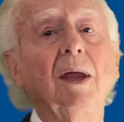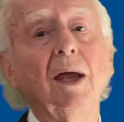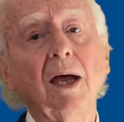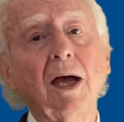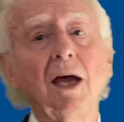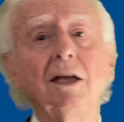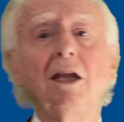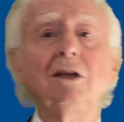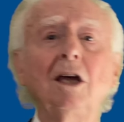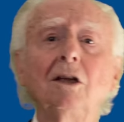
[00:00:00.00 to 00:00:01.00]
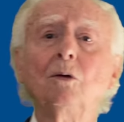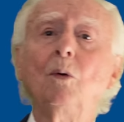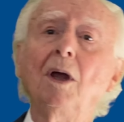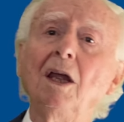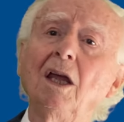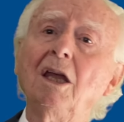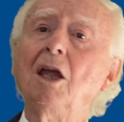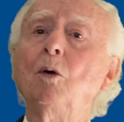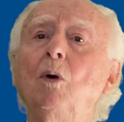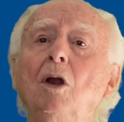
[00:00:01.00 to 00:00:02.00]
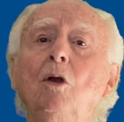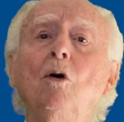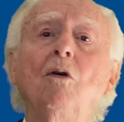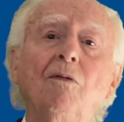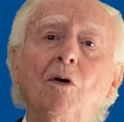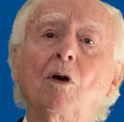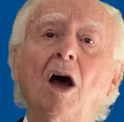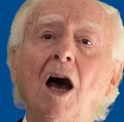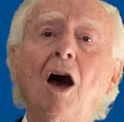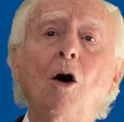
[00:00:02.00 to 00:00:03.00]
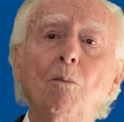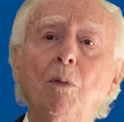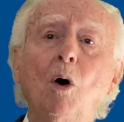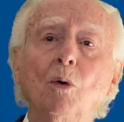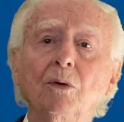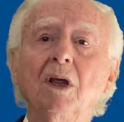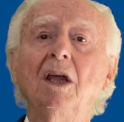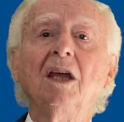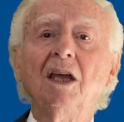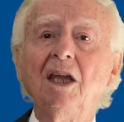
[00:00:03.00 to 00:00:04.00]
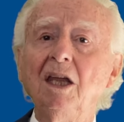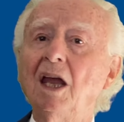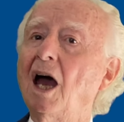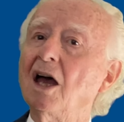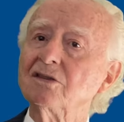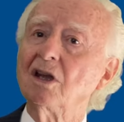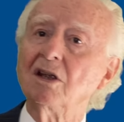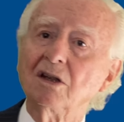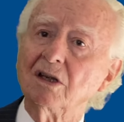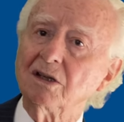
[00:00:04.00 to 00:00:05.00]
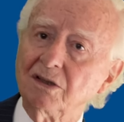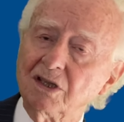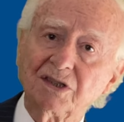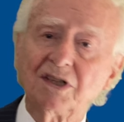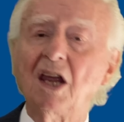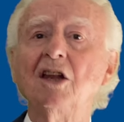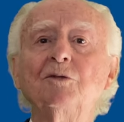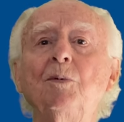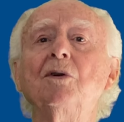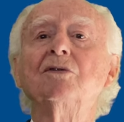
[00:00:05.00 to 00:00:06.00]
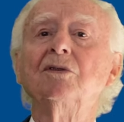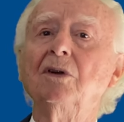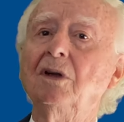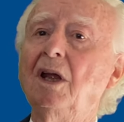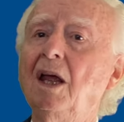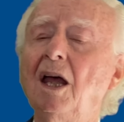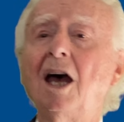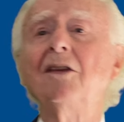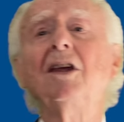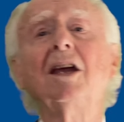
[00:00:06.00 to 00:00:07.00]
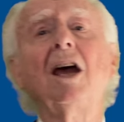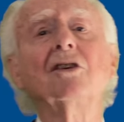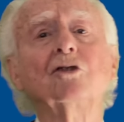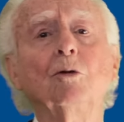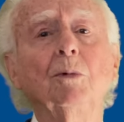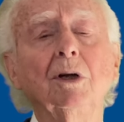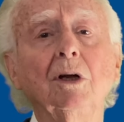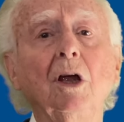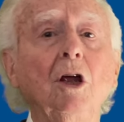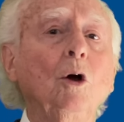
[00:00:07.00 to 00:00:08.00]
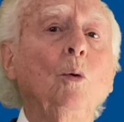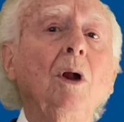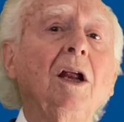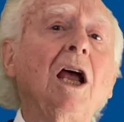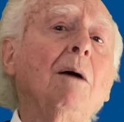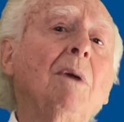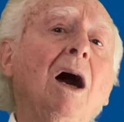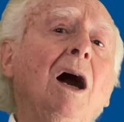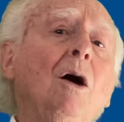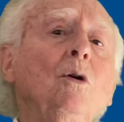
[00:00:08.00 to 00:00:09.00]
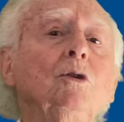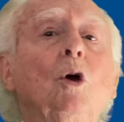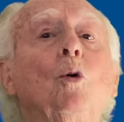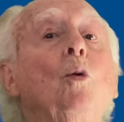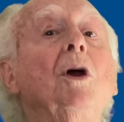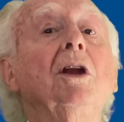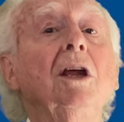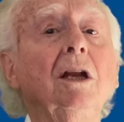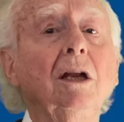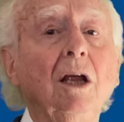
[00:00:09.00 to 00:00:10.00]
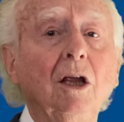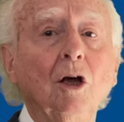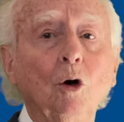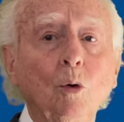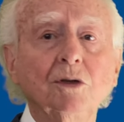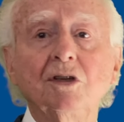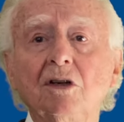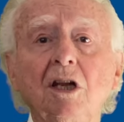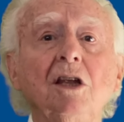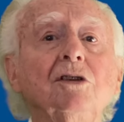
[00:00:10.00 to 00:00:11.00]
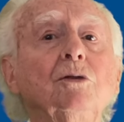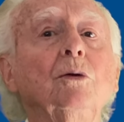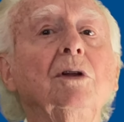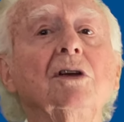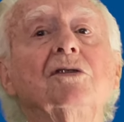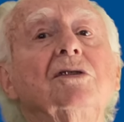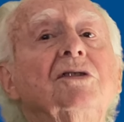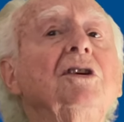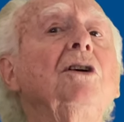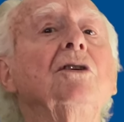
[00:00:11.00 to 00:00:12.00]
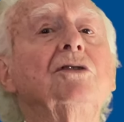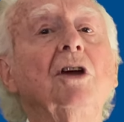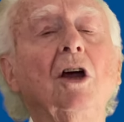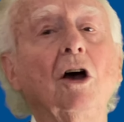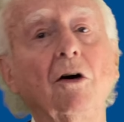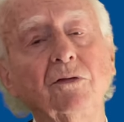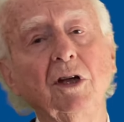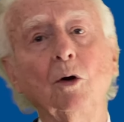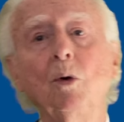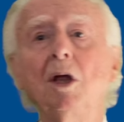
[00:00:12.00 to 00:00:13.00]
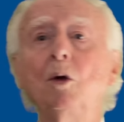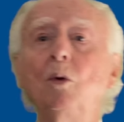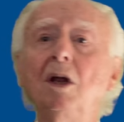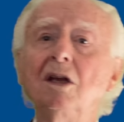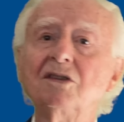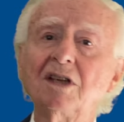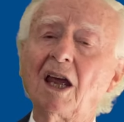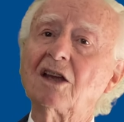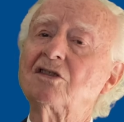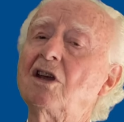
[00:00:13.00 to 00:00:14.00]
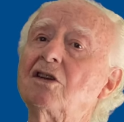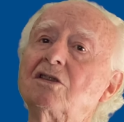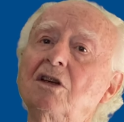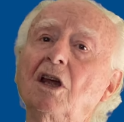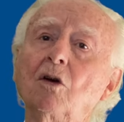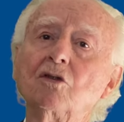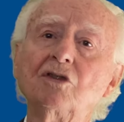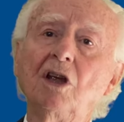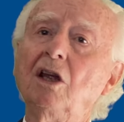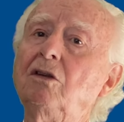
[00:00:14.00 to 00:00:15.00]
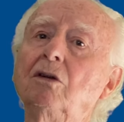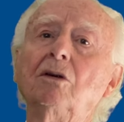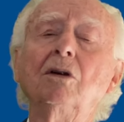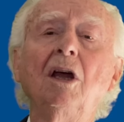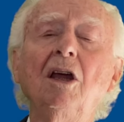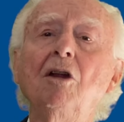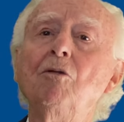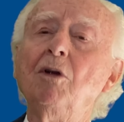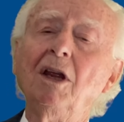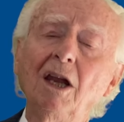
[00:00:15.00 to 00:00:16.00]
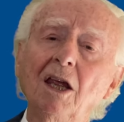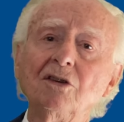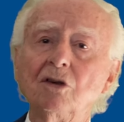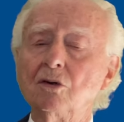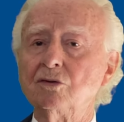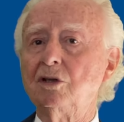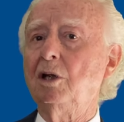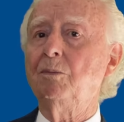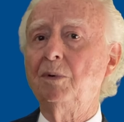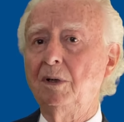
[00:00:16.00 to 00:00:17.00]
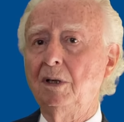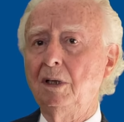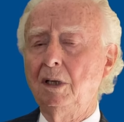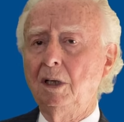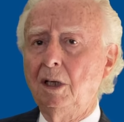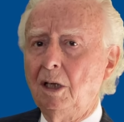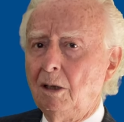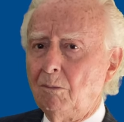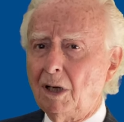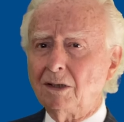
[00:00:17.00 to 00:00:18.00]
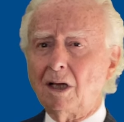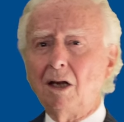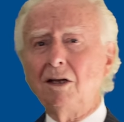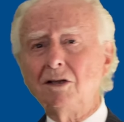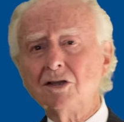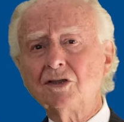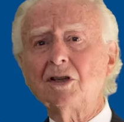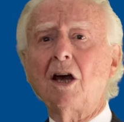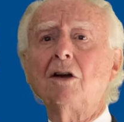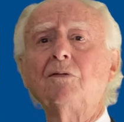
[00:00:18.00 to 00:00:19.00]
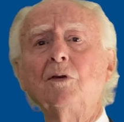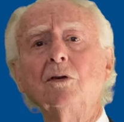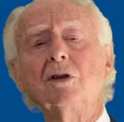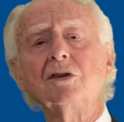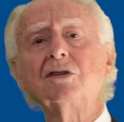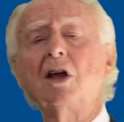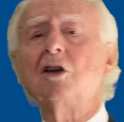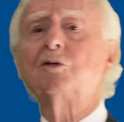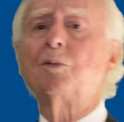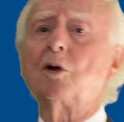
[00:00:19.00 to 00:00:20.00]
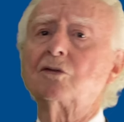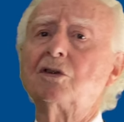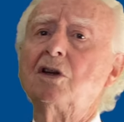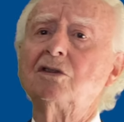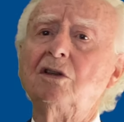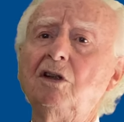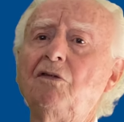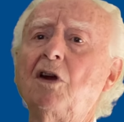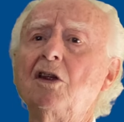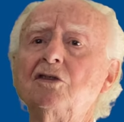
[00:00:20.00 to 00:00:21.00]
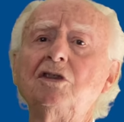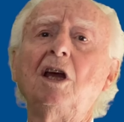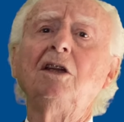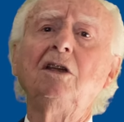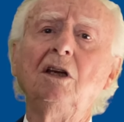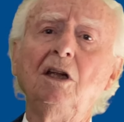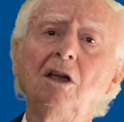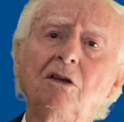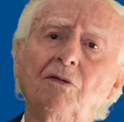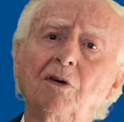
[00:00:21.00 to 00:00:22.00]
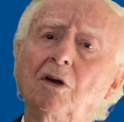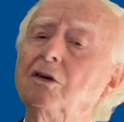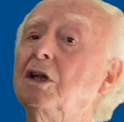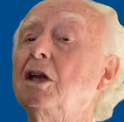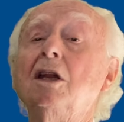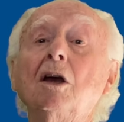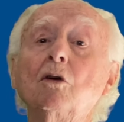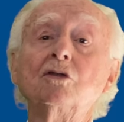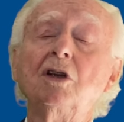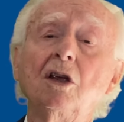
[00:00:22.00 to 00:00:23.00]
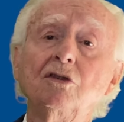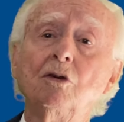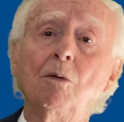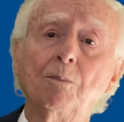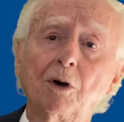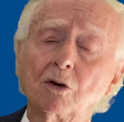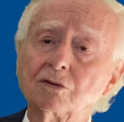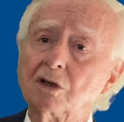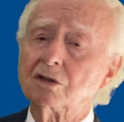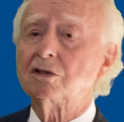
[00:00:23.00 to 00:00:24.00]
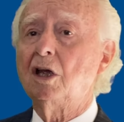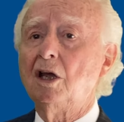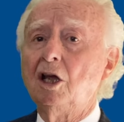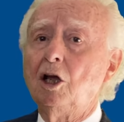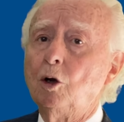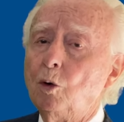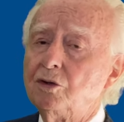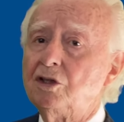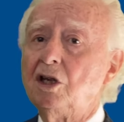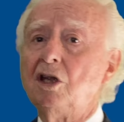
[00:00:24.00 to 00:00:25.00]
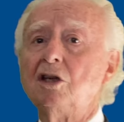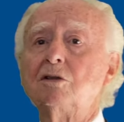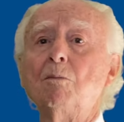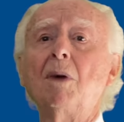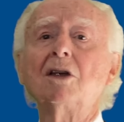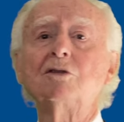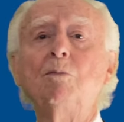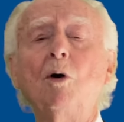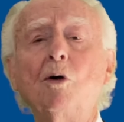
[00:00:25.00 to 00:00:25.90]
And in that way he will look for how both he as the salesperson and the customer will come out winning, which leads to the search of the win-win success negotiator relationship. But let's start from the sales process, differentiating it from the negotiation process, which is much more